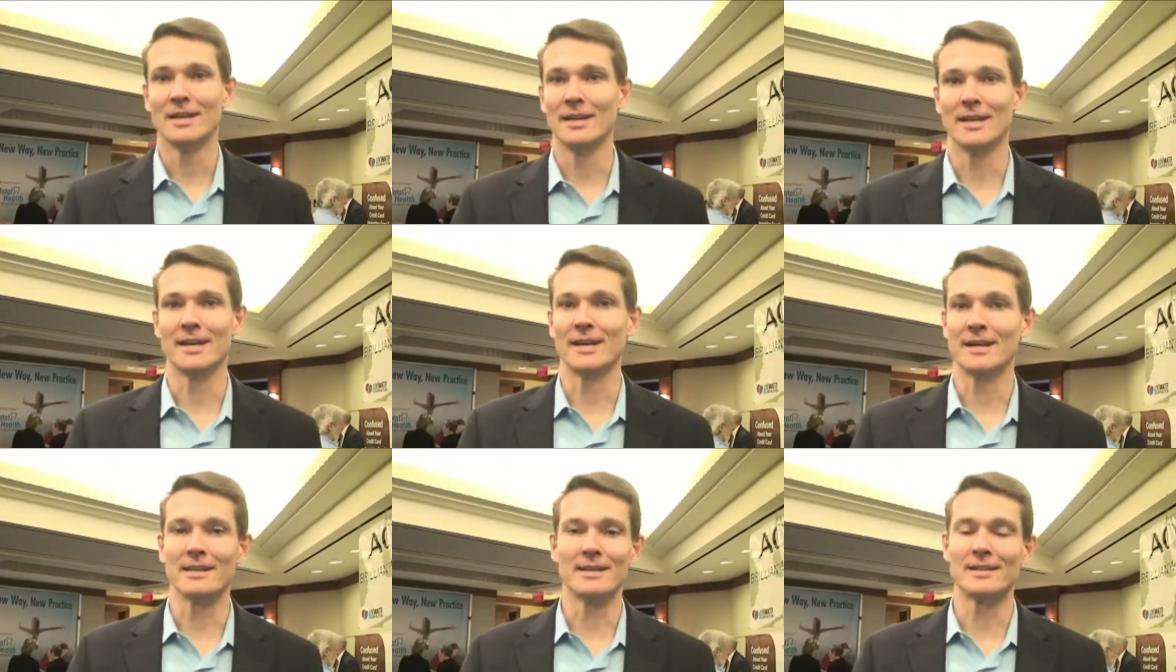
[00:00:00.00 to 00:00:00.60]

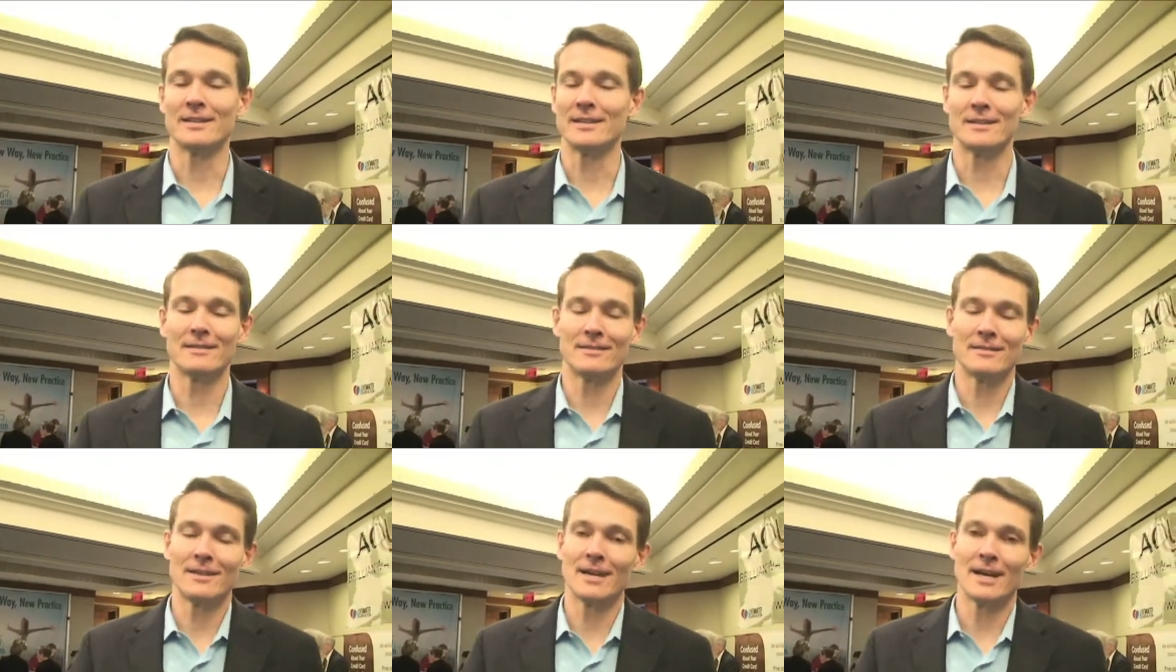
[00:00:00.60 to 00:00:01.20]
And
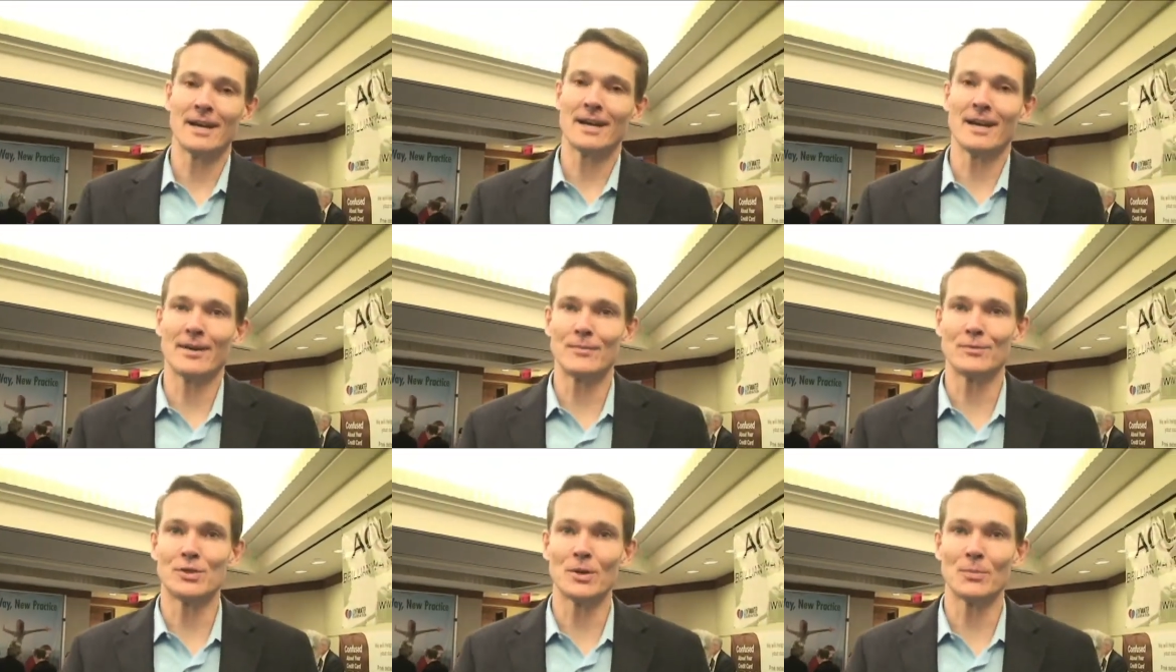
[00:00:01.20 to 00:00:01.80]

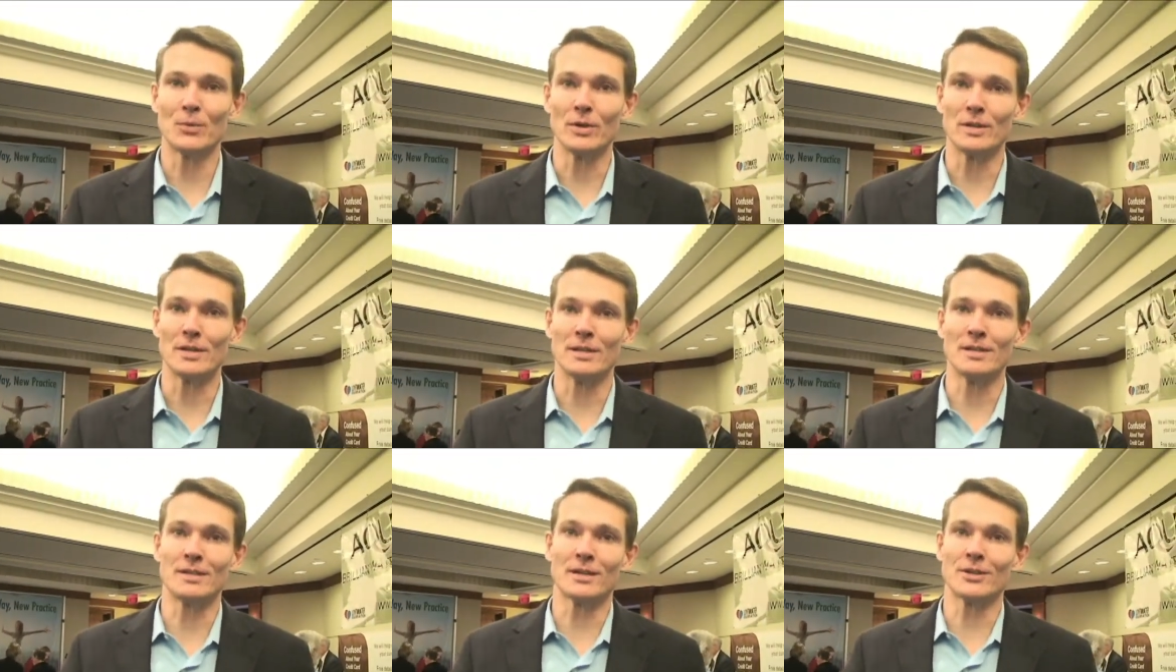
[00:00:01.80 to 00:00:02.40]
I'm Chip
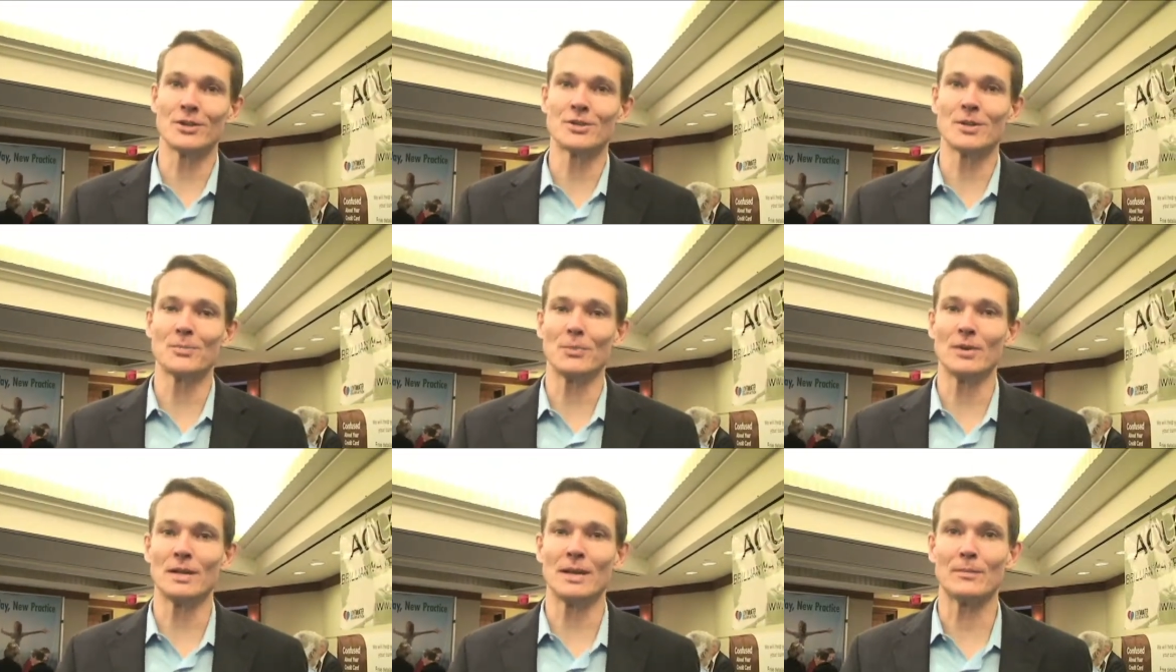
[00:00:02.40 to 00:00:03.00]
Whitney, Dr.
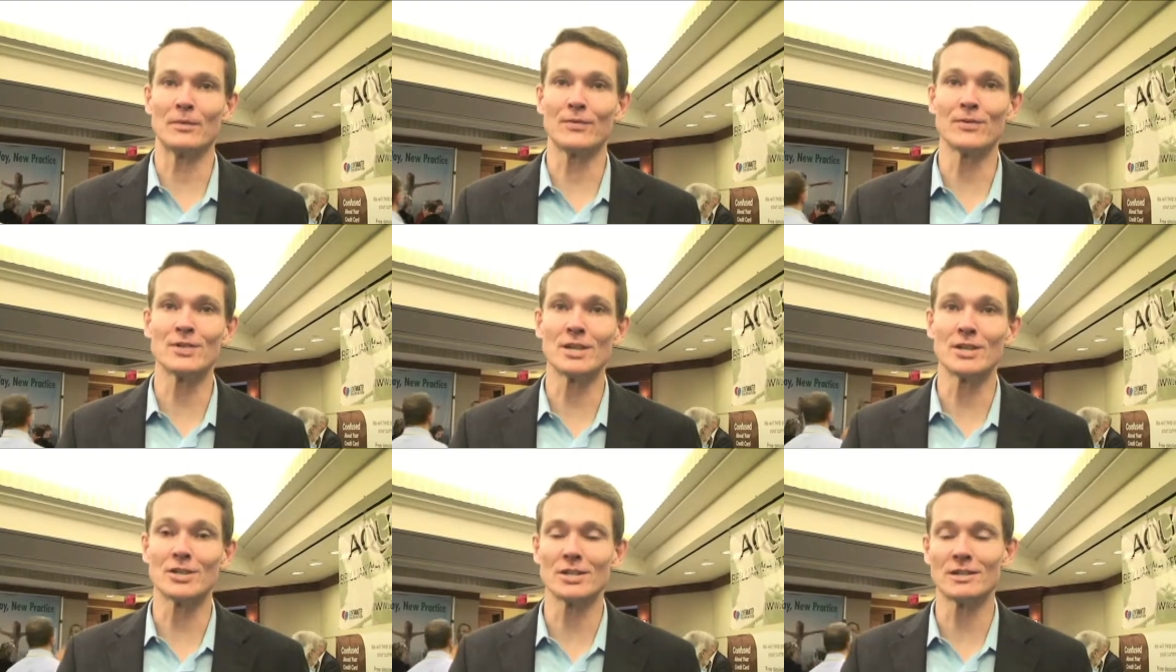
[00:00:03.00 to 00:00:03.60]
Chip Whitney. I'm a
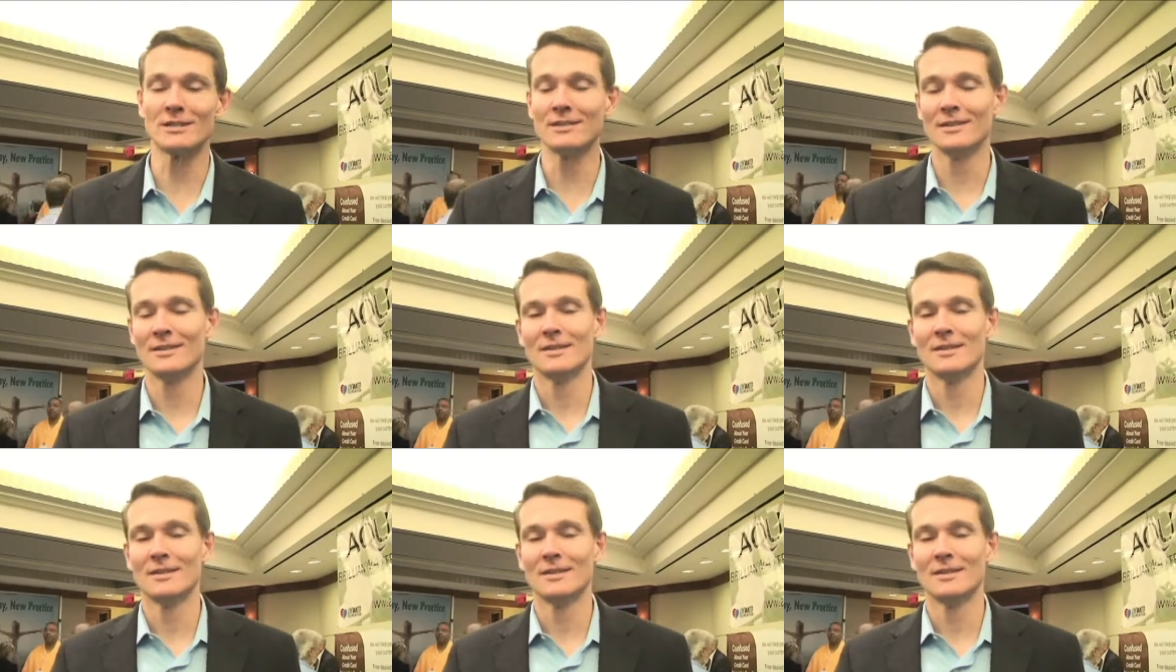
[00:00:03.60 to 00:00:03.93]
physician,